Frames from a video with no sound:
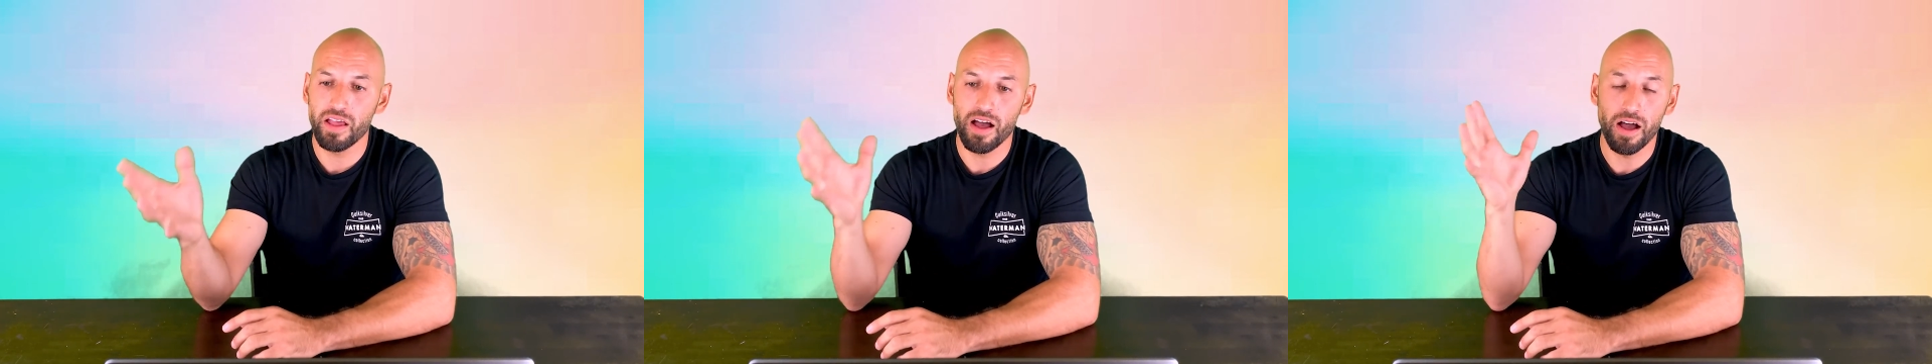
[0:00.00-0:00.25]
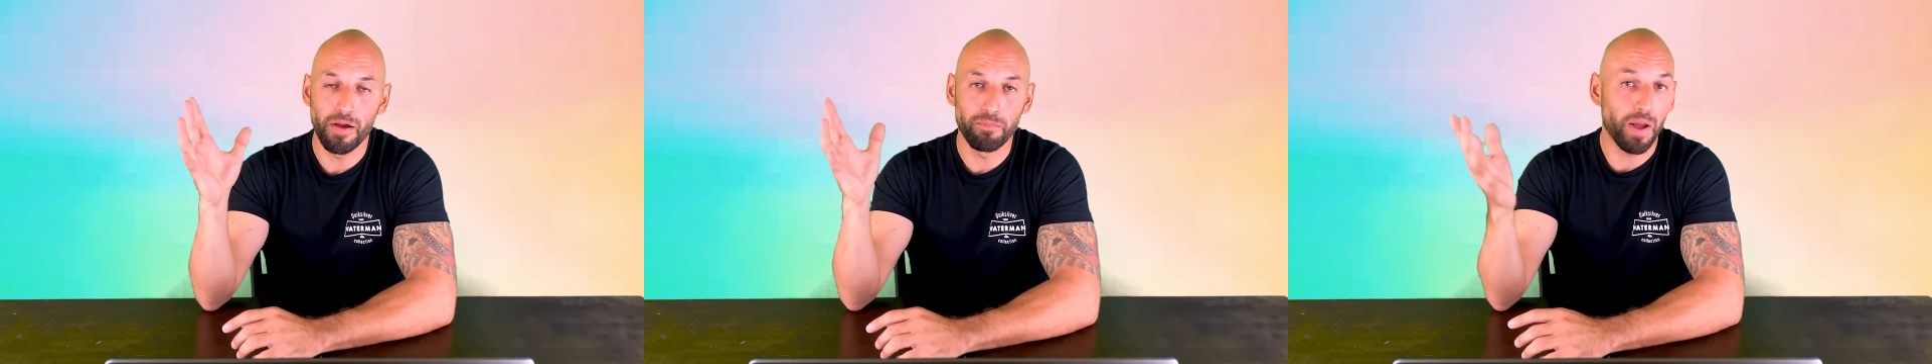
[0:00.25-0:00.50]

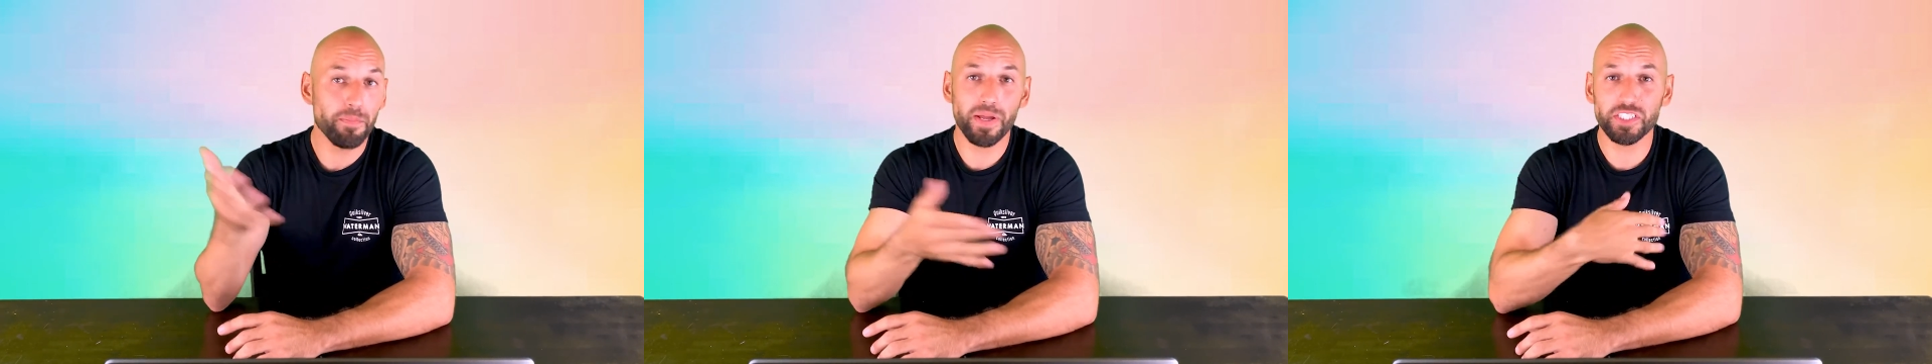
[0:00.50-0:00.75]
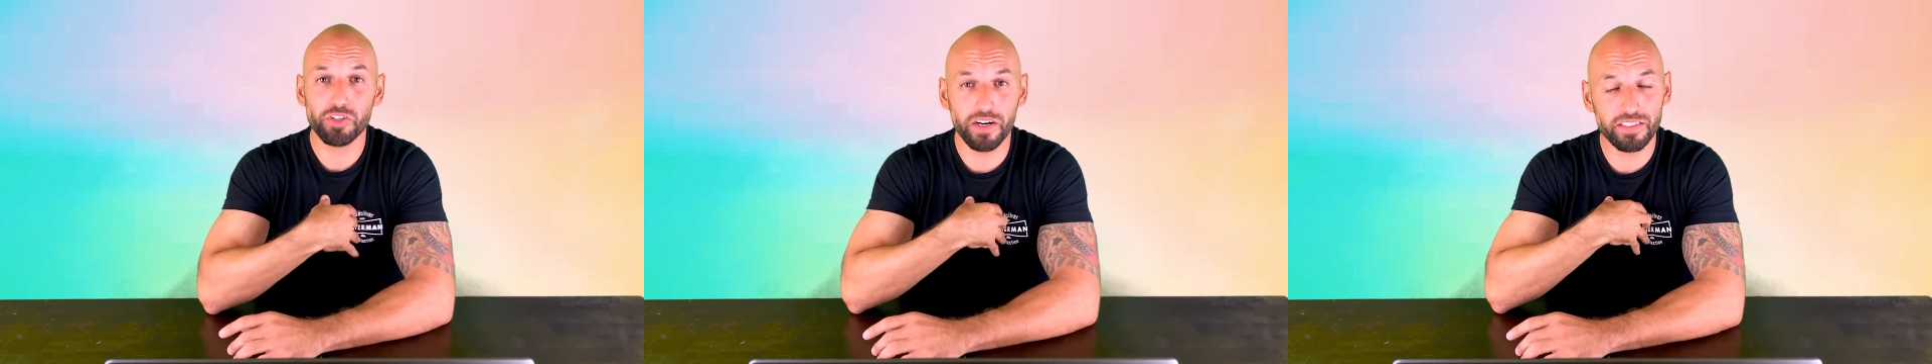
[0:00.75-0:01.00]
Um, but I'm
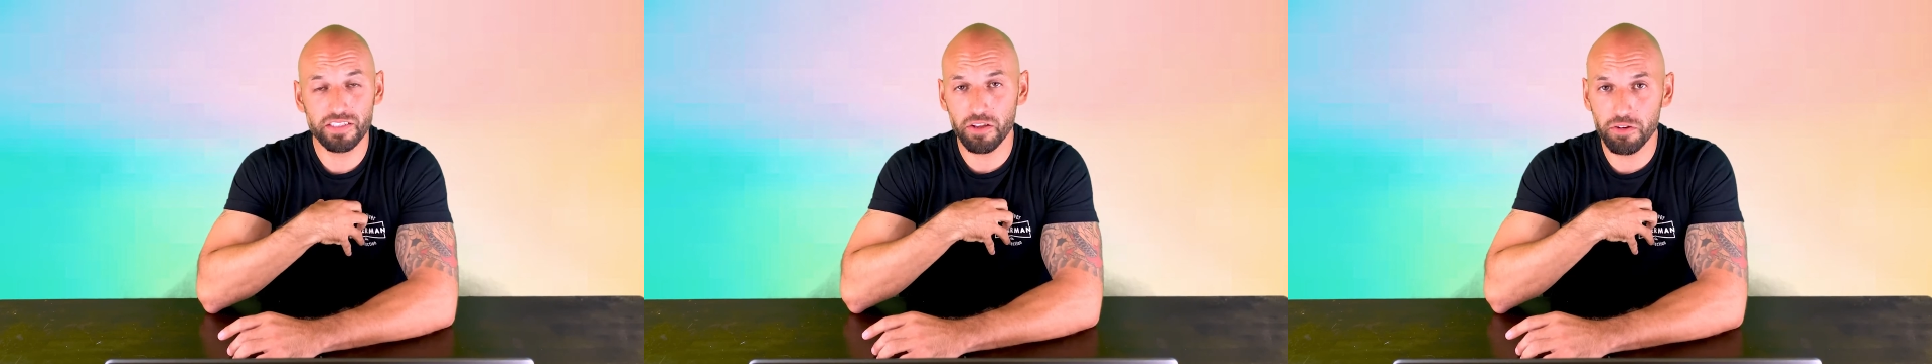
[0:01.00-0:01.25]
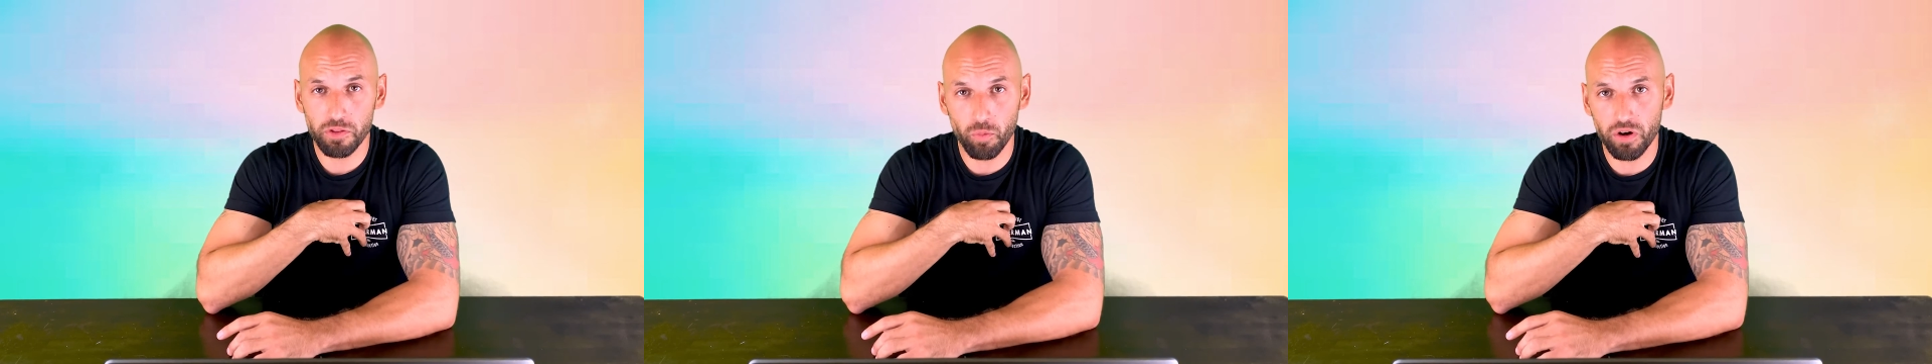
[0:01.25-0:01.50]
not trying to sell
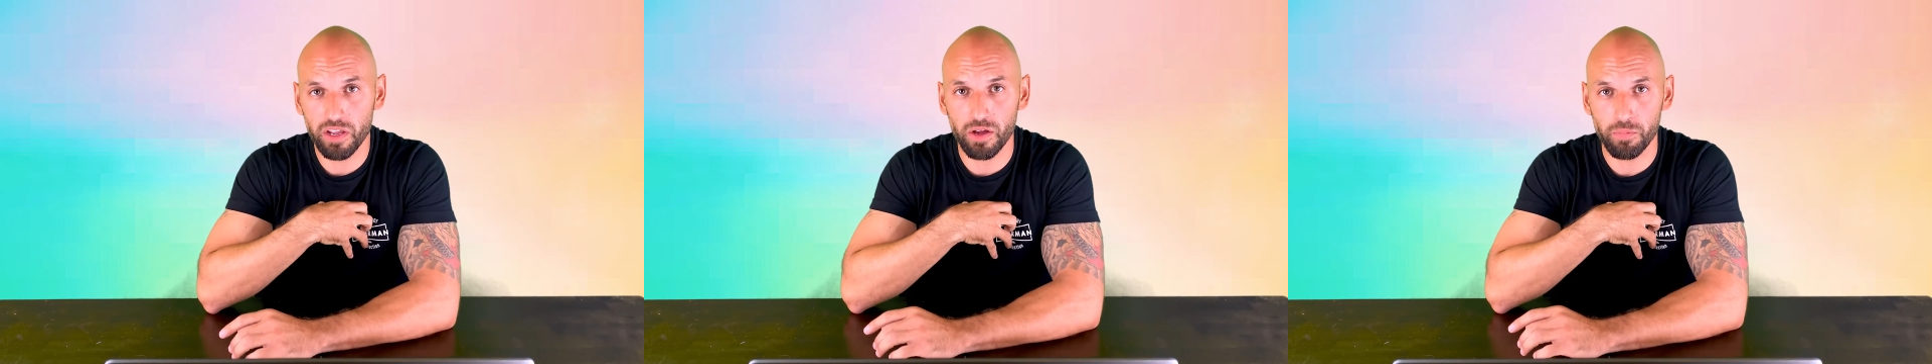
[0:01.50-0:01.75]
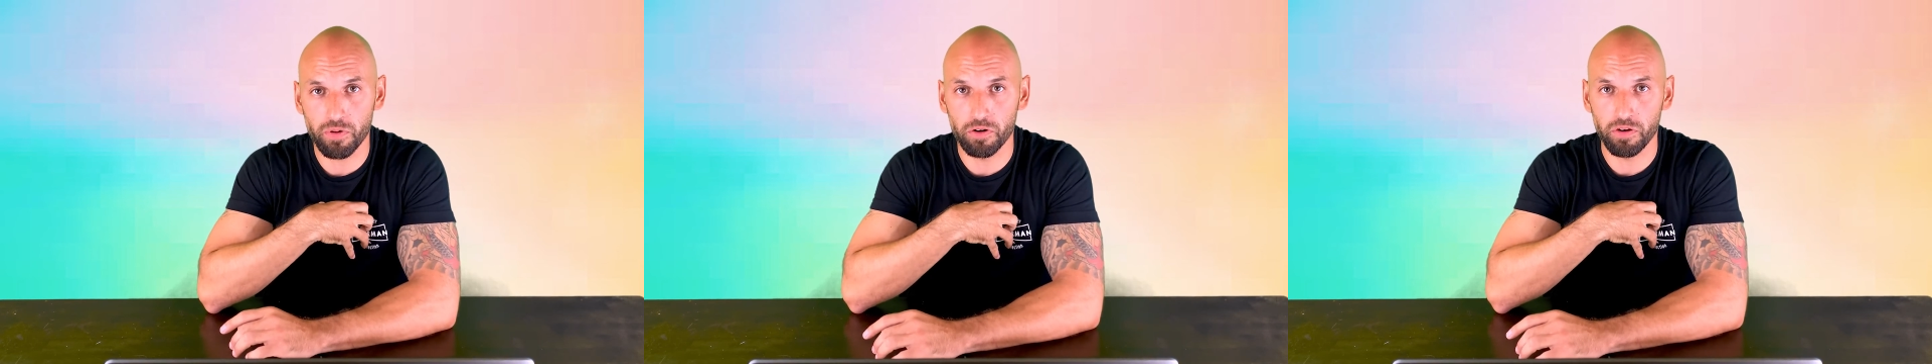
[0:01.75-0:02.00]
you the
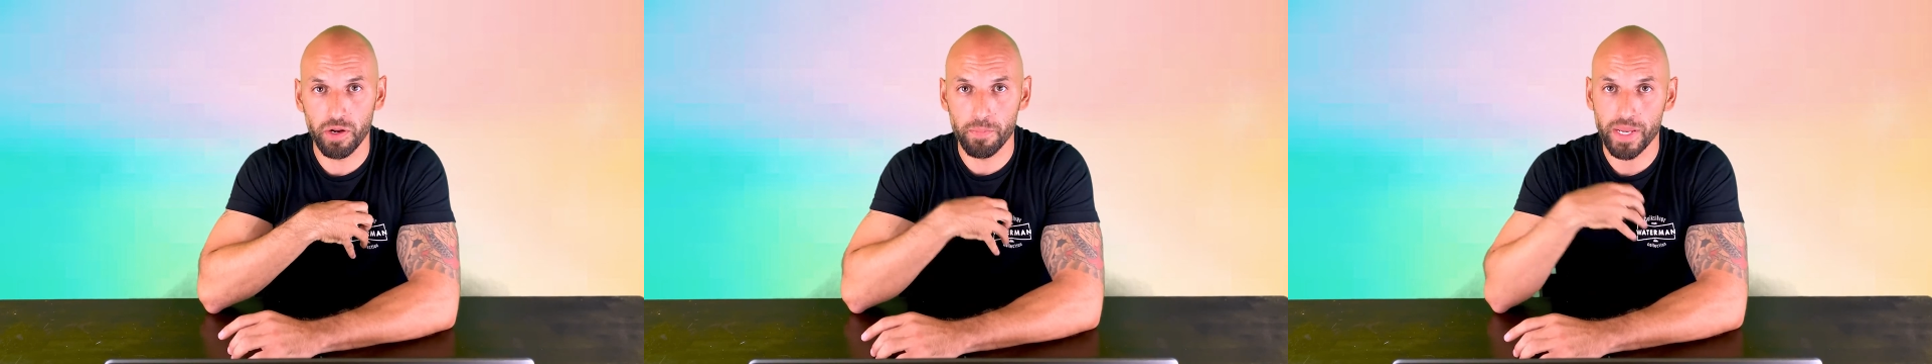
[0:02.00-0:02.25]
workout program,